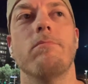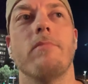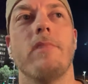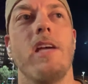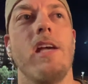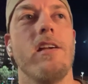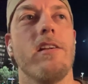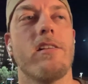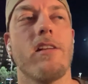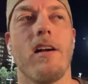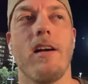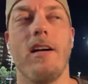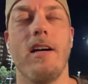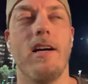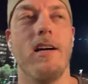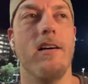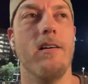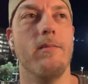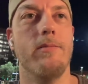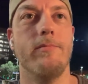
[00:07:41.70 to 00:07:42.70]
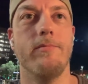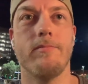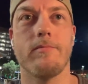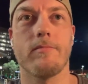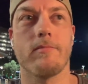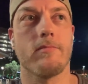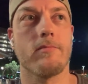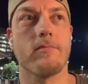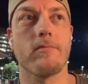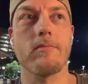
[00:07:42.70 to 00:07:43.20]
he's a
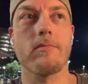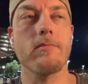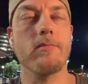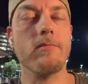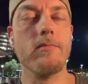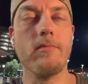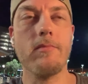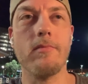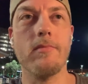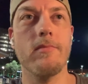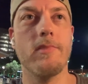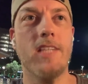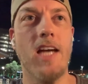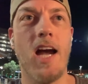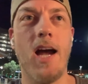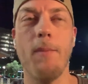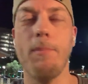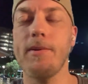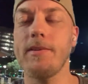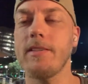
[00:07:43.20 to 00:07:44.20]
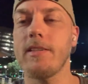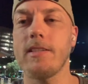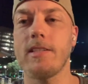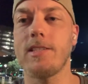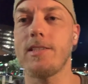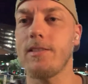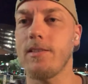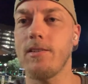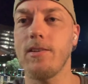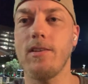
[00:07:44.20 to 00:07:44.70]
top of the
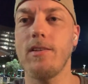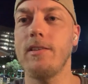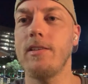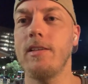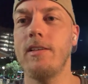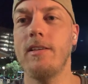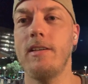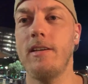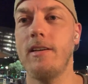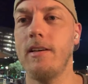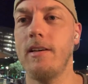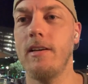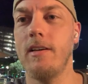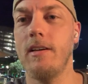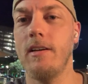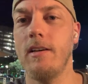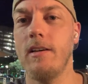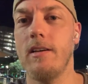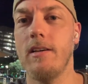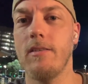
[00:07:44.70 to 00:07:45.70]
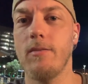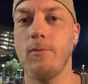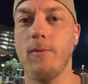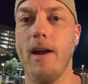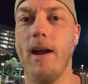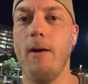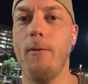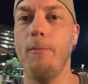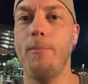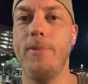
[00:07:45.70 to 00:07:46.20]
third
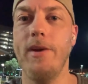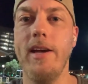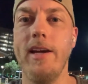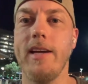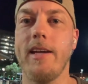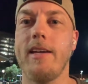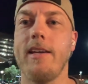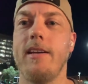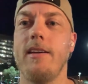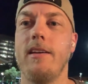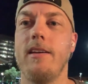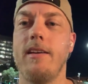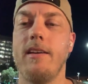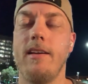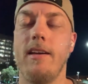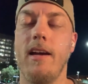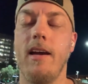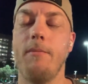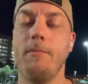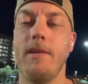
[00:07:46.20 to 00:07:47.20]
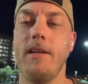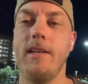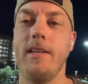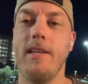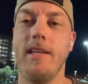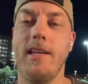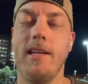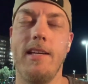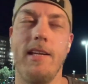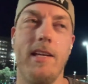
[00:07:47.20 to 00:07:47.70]
round pick. I mean,
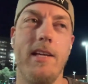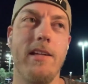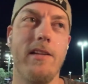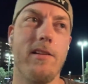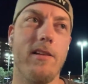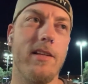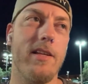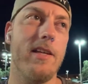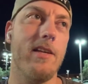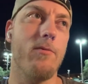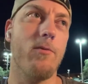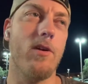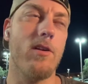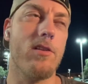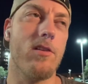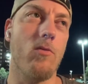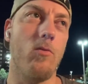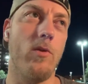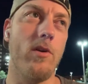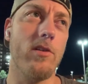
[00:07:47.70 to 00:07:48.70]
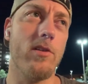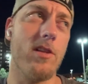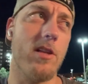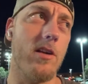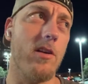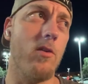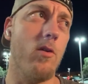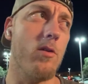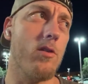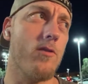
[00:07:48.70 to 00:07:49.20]
easily. And Russell
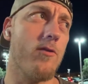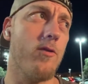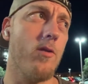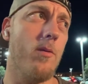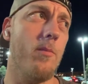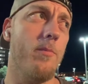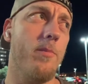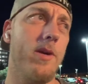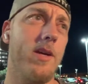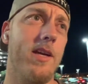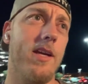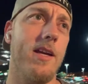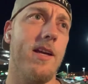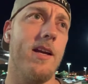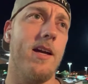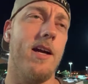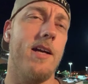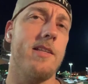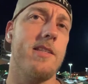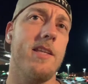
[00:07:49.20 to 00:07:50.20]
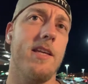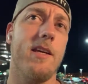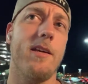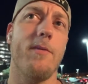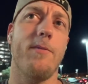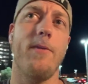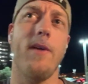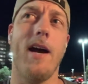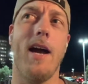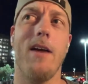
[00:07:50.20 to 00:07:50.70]
Wilson goes from being, I think,
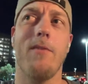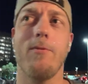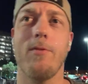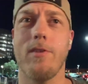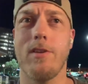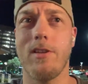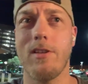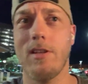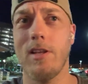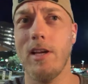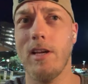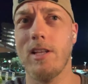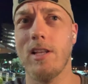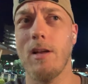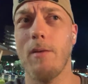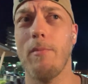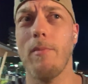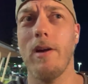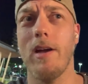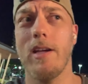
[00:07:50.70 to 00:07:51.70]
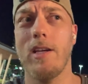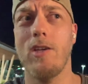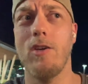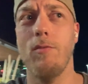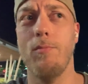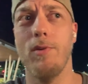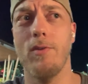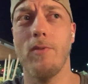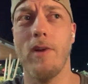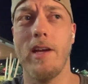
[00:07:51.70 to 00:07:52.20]
five or six on my
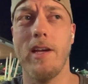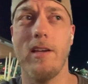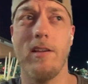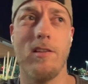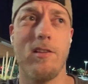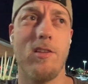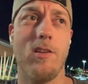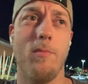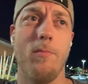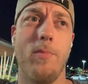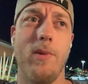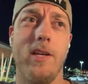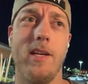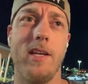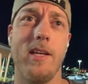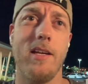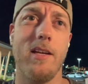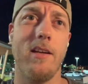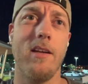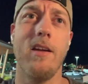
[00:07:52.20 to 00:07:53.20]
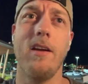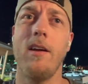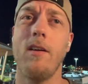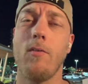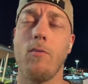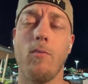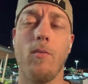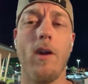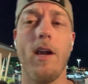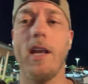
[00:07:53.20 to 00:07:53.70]
QB rankings to being
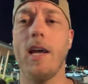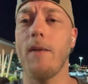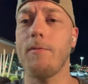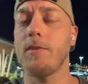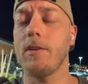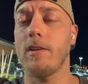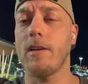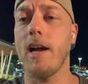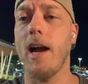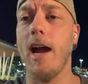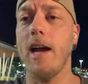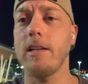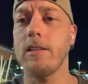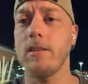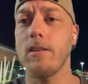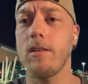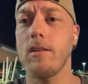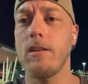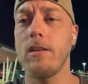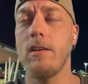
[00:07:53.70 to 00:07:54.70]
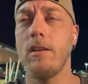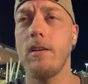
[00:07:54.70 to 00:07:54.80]
right after Kyler.